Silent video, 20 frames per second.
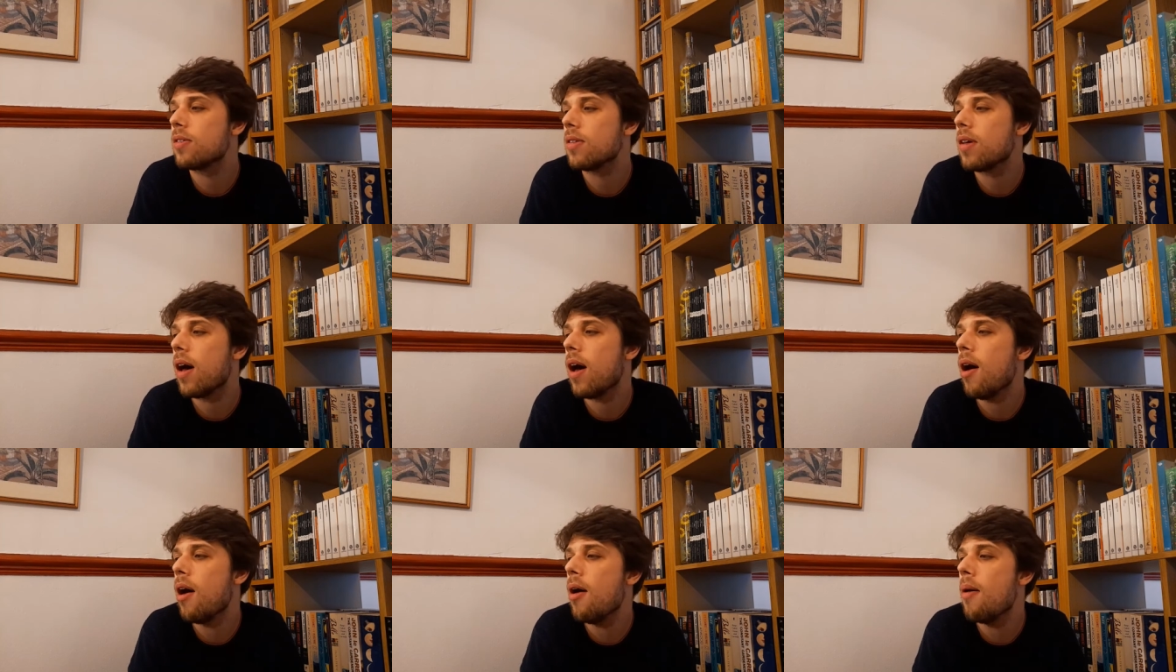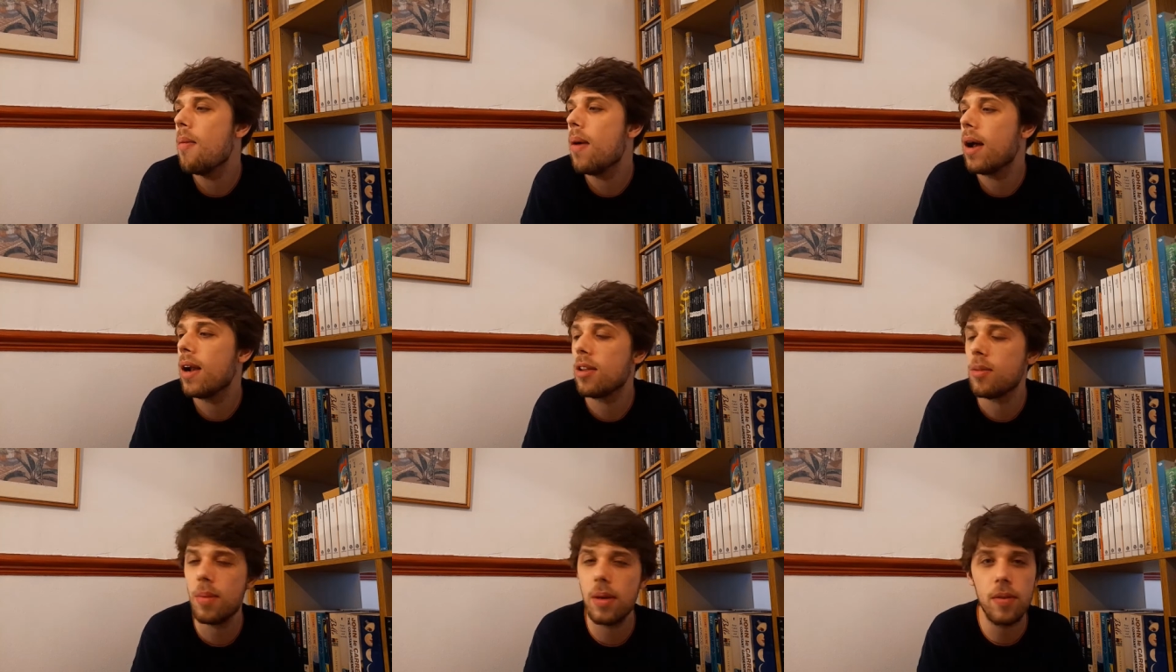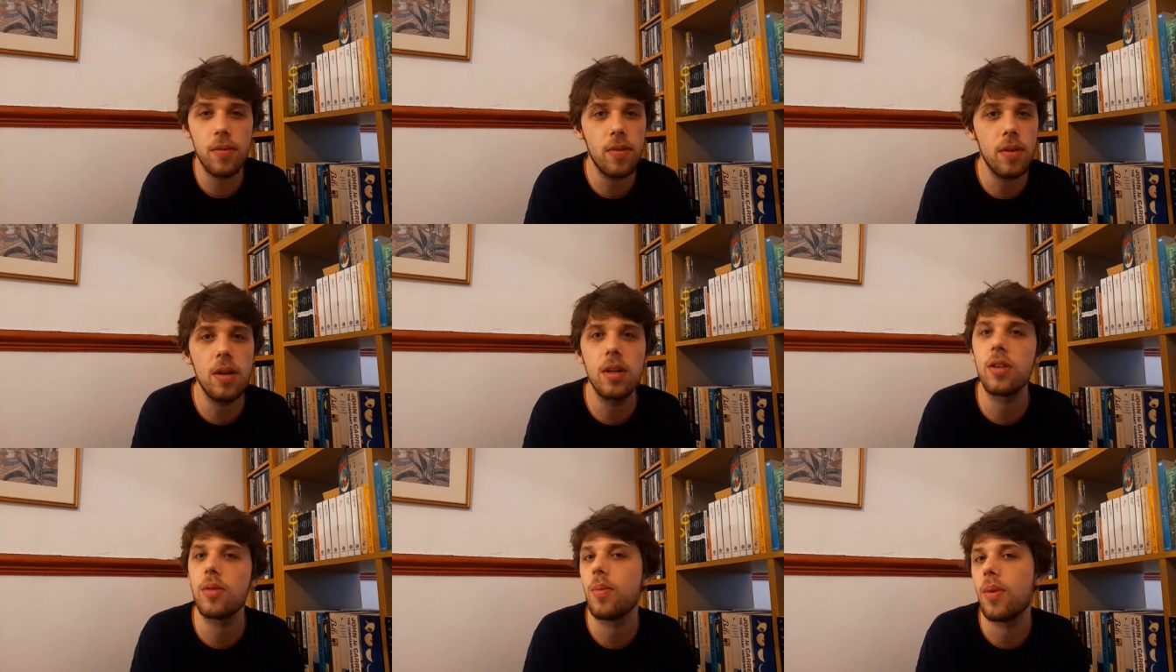And it's been a fun
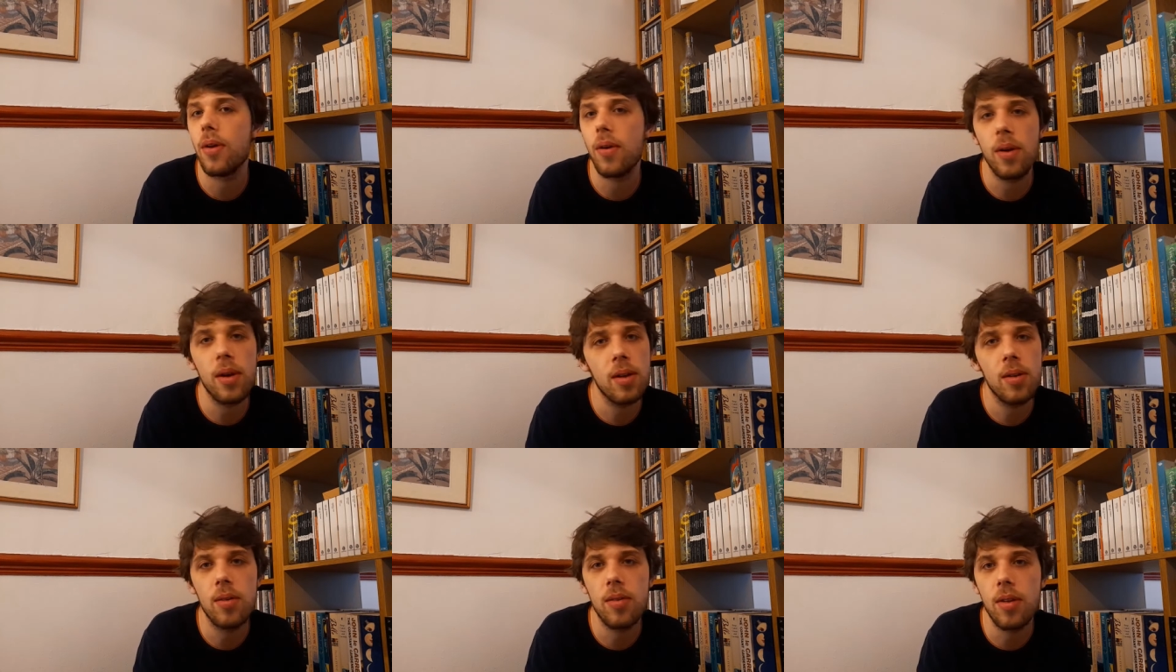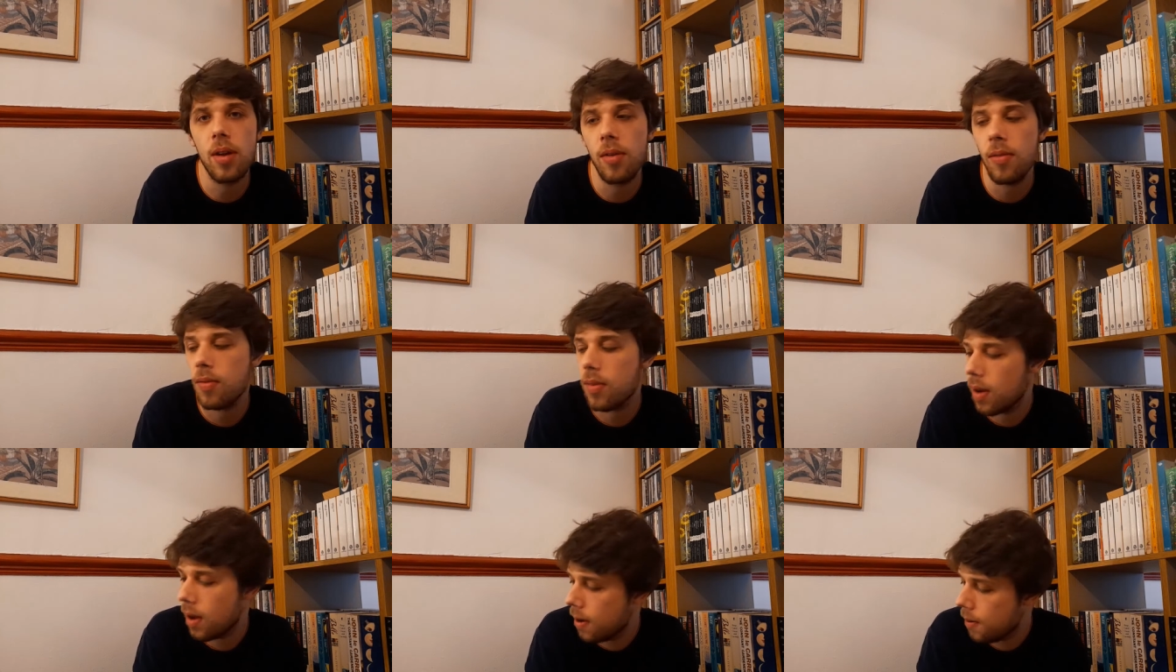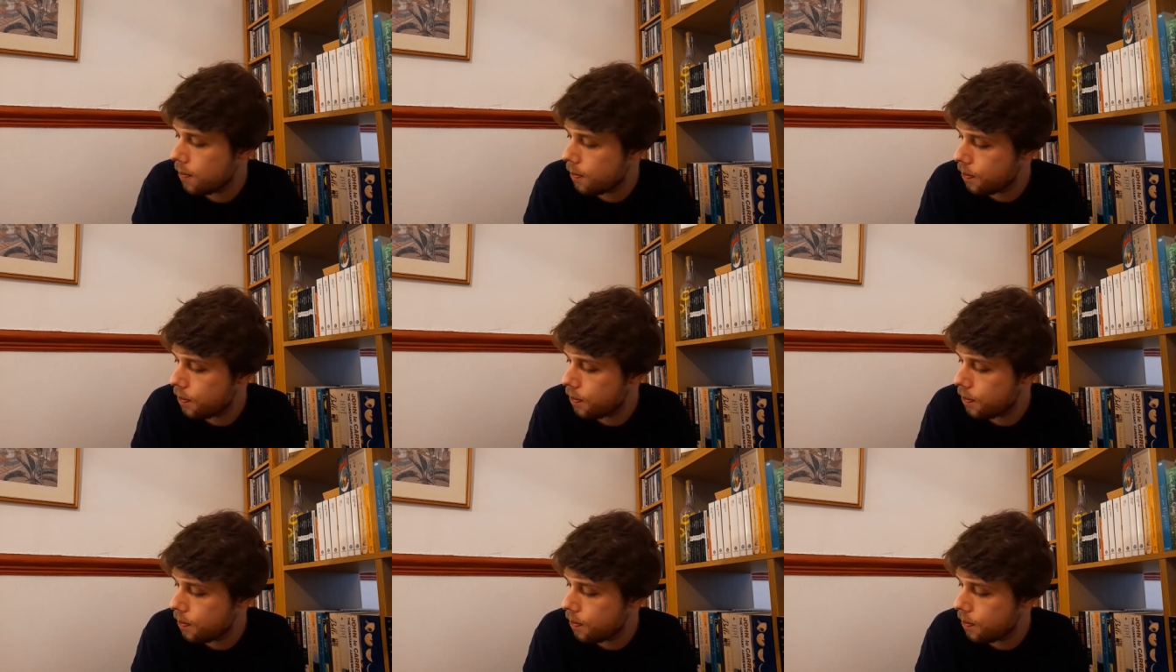experience so far.